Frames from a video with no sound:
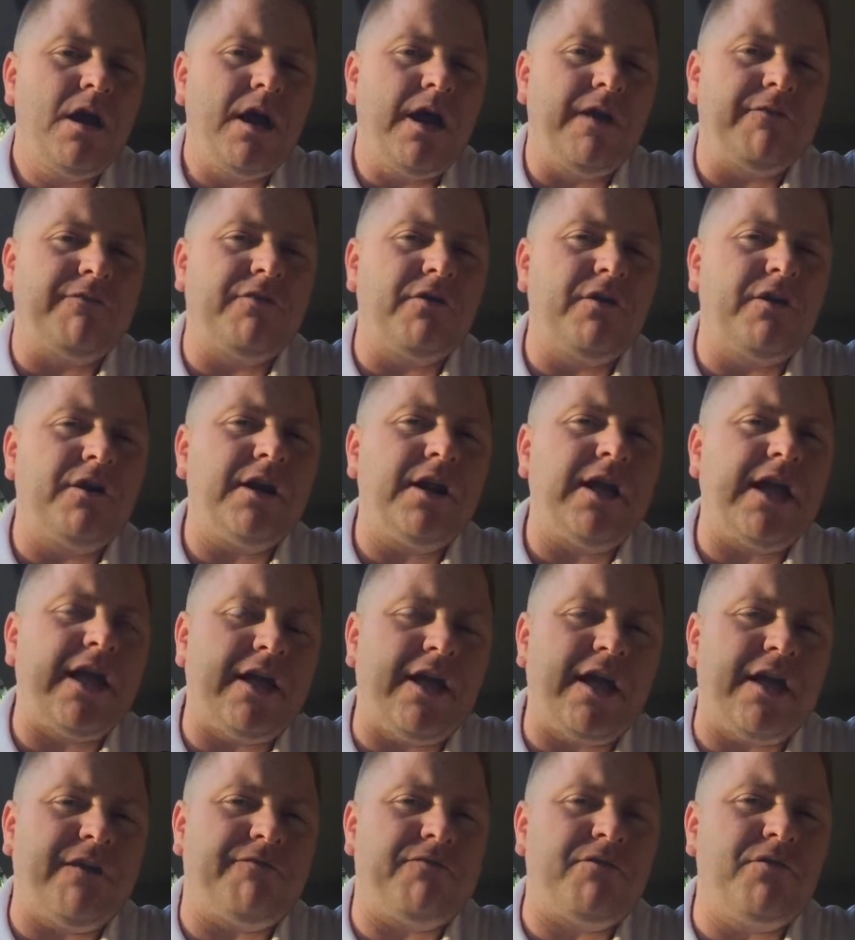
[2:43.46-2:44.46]
if
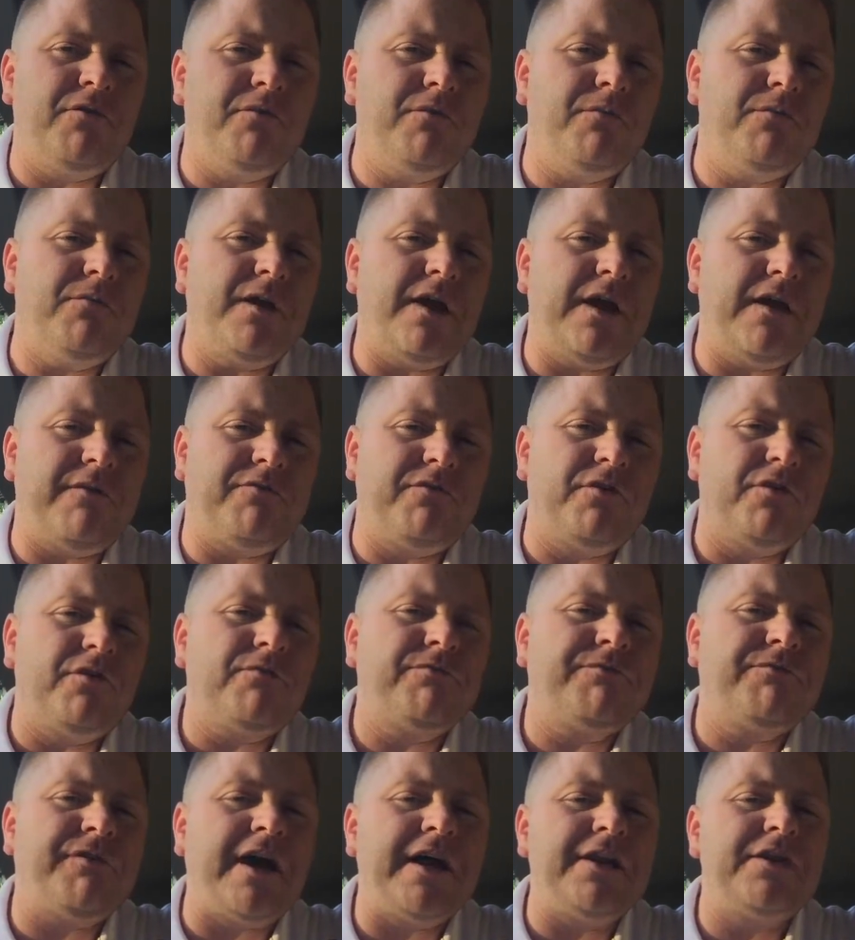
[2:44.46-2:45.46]
you
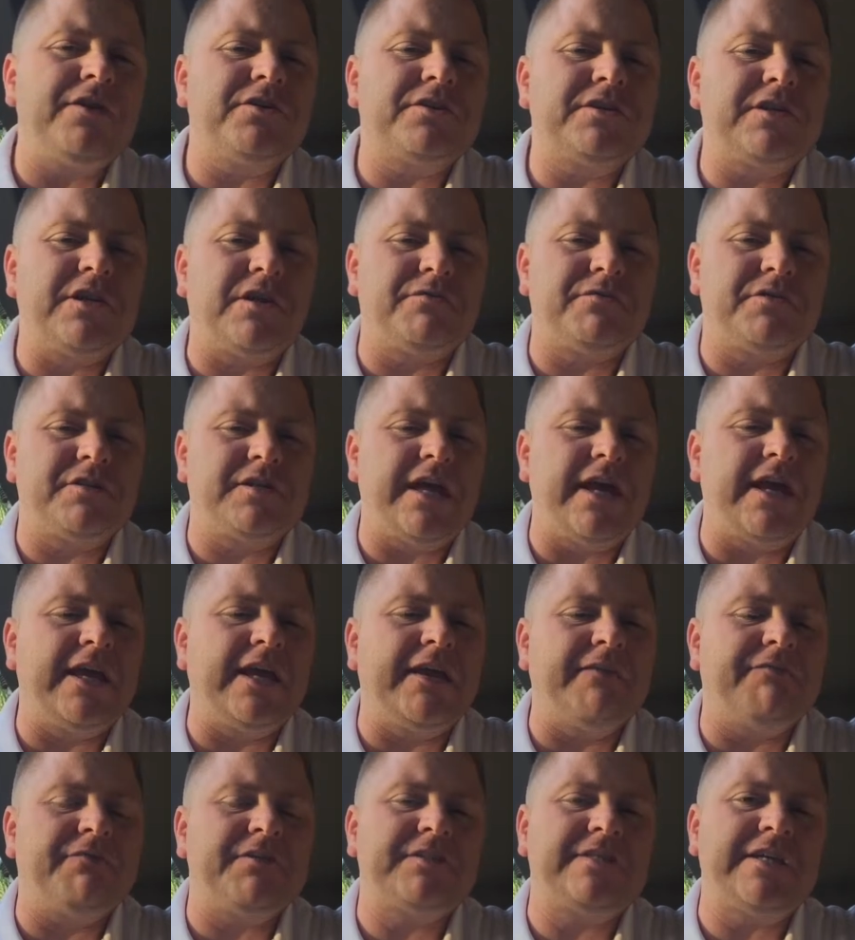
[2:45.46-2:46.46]
find yourself
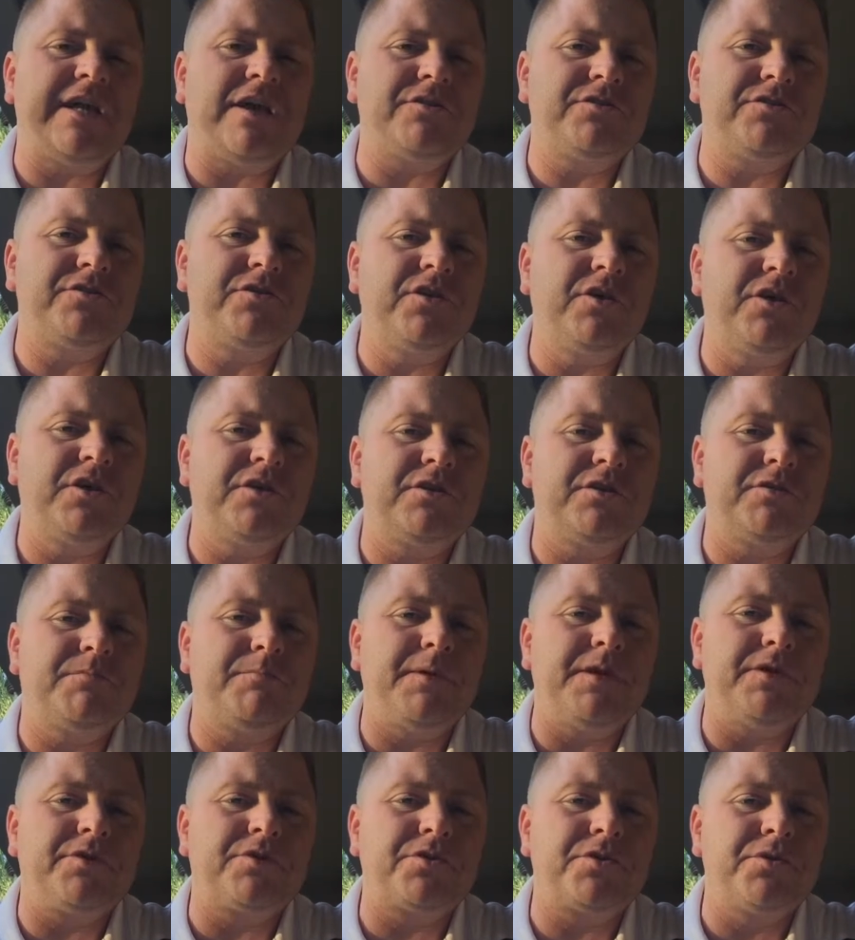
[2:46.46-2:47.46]
saying, if it sounds too good to
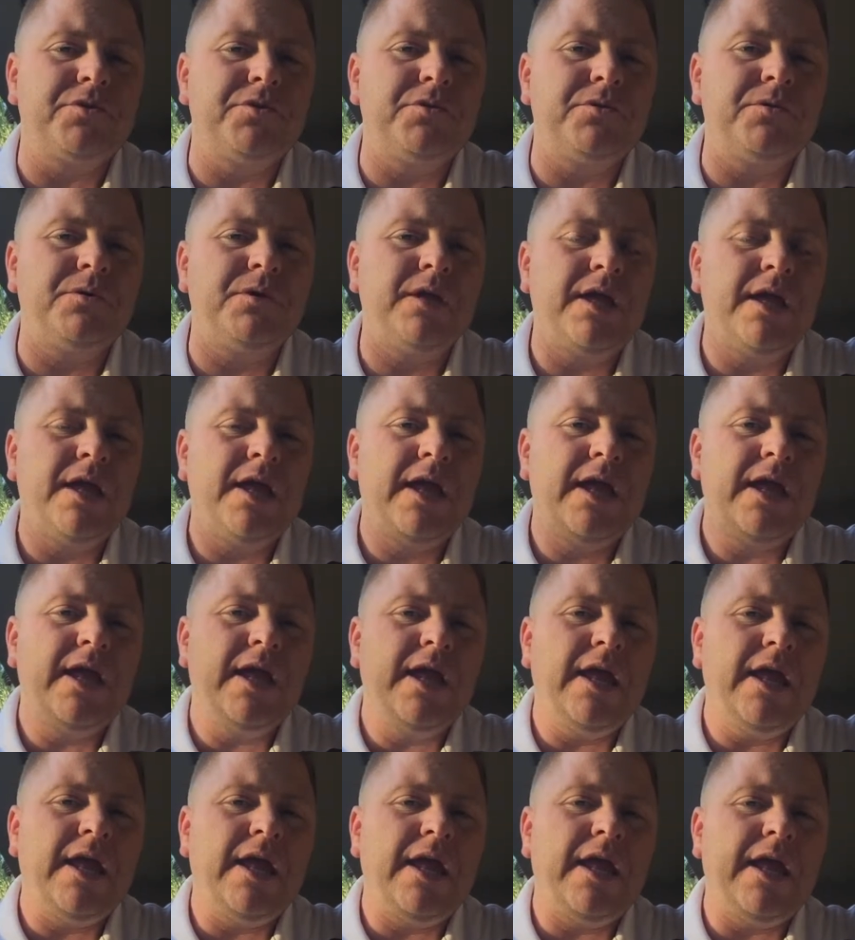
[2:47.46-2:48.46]
be true,
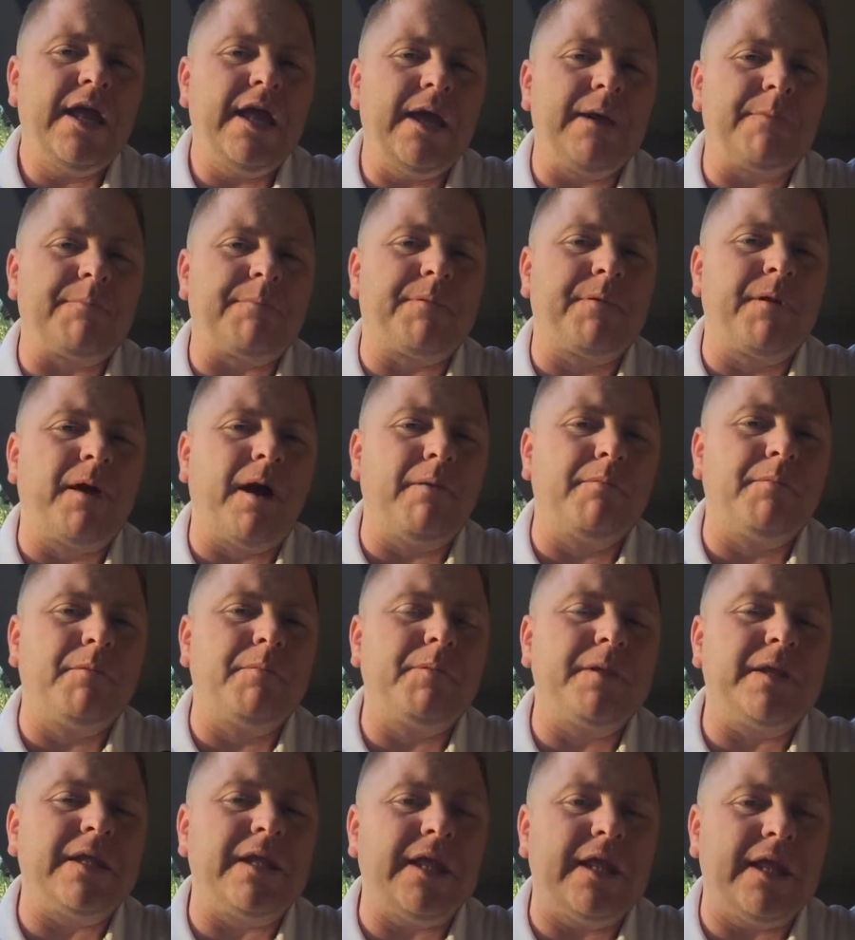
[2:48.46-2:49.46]
it
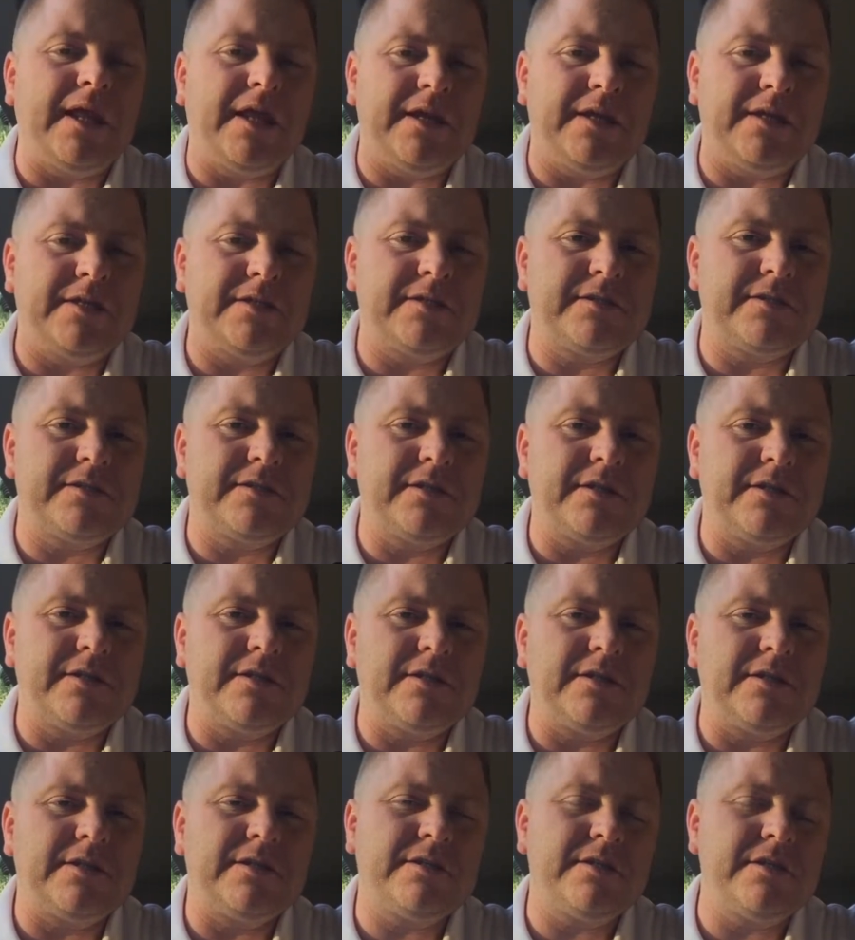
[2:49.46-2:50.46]
probably is,
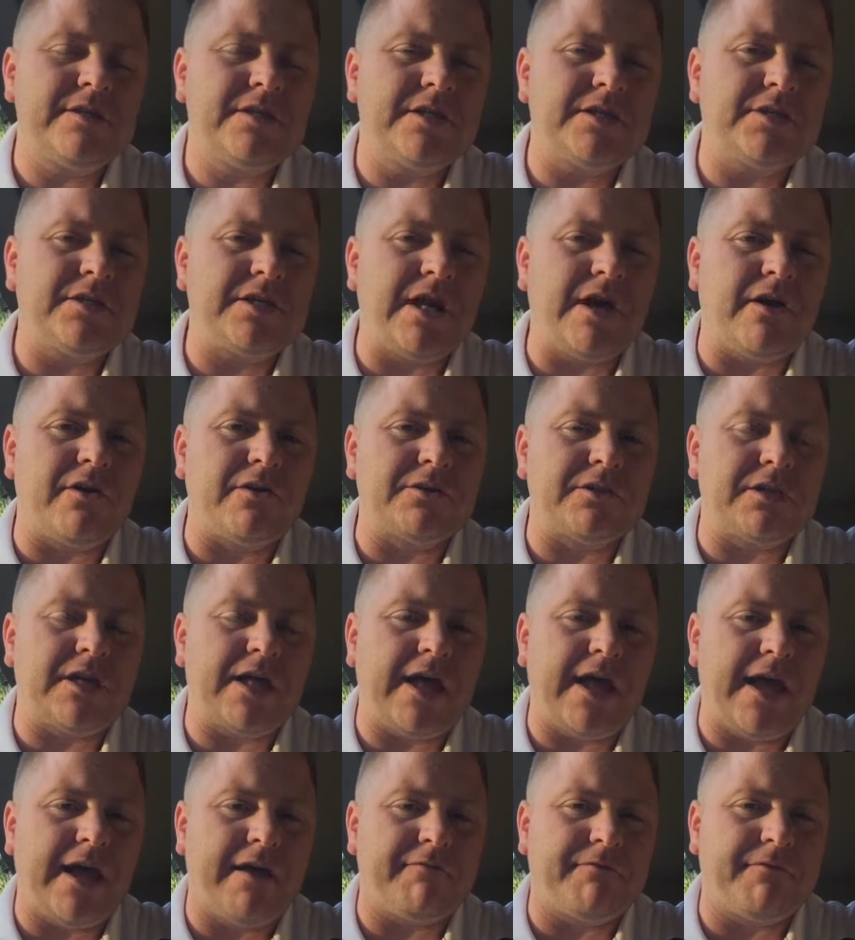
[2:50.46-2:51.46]
this is the challenge that
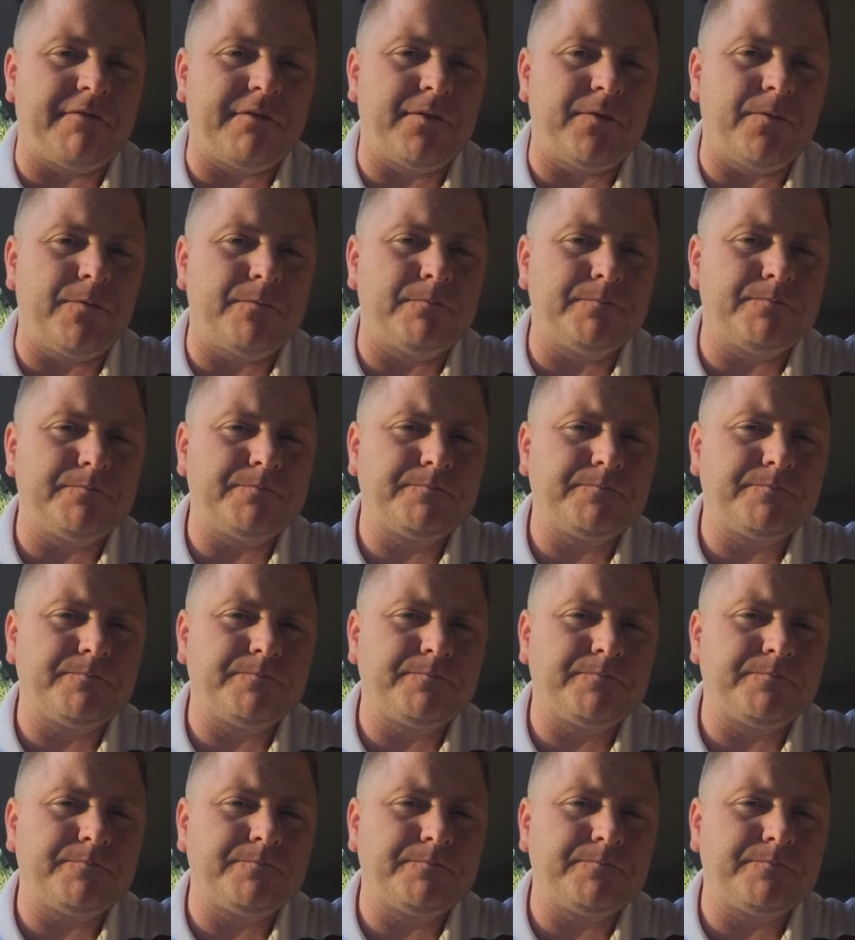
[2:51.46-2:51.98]
I have for you.